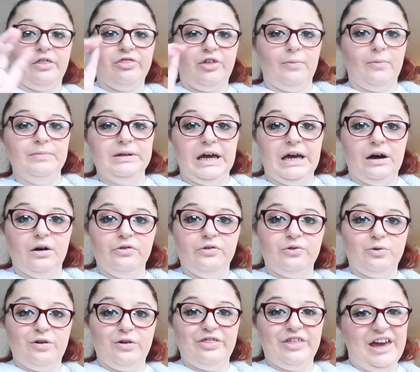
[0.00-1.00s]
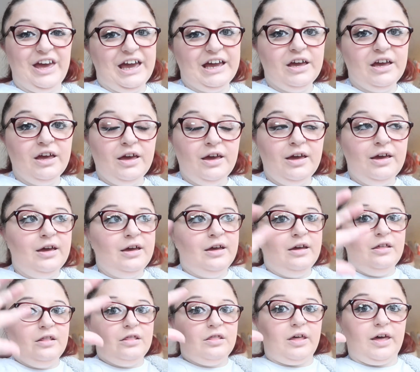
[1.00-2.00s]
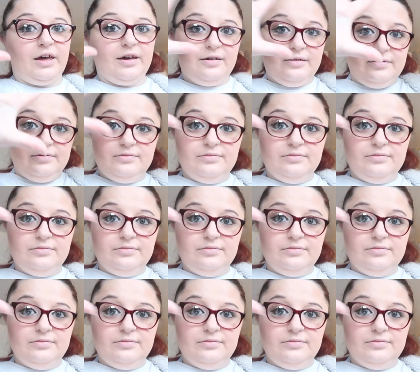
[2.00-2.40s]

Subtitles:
a thumbnail sort of thing. Like,